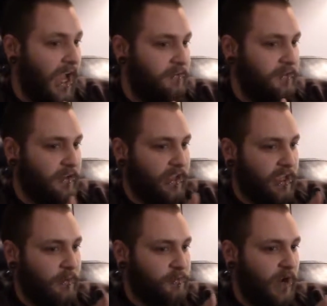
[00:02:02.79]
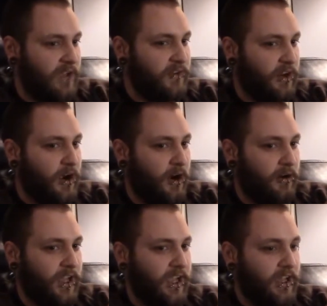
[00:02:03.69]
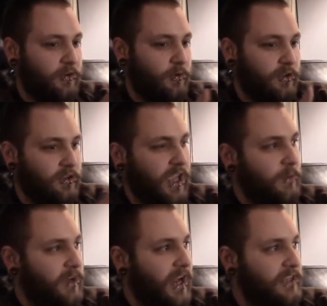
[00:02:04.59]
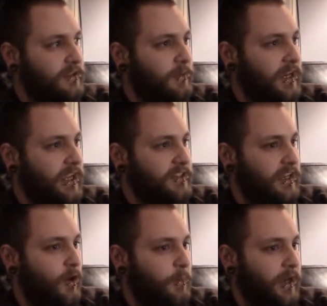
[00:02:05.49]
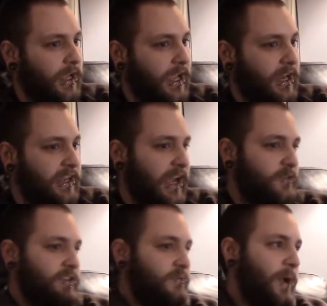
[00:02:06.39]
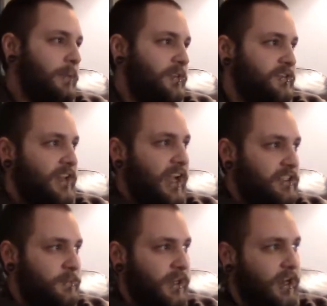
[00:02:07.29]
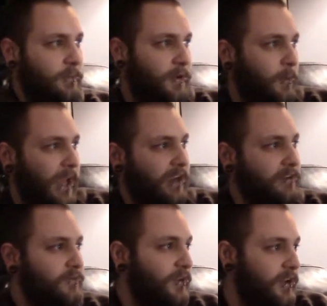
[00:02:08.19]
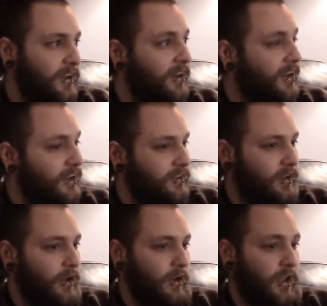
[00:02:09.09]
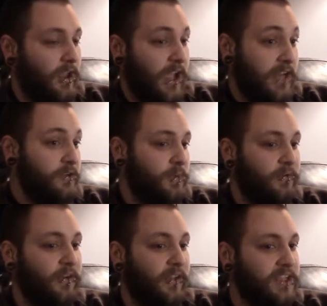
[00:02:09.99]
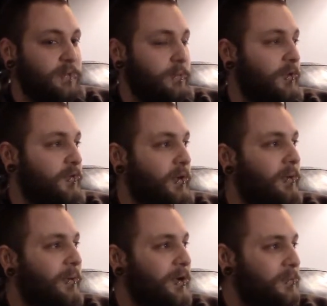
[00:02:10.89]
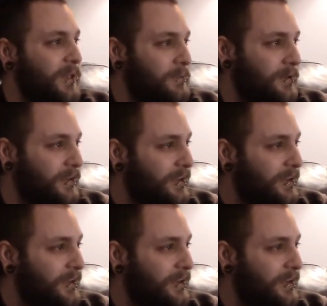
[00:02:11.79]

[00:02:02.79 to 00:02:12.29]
I feel like I'm driving a car and I'm behind somebody, I see an opening, I got to downshift, pop to the side, speed up, go back in front. So I do prefer less people over more people.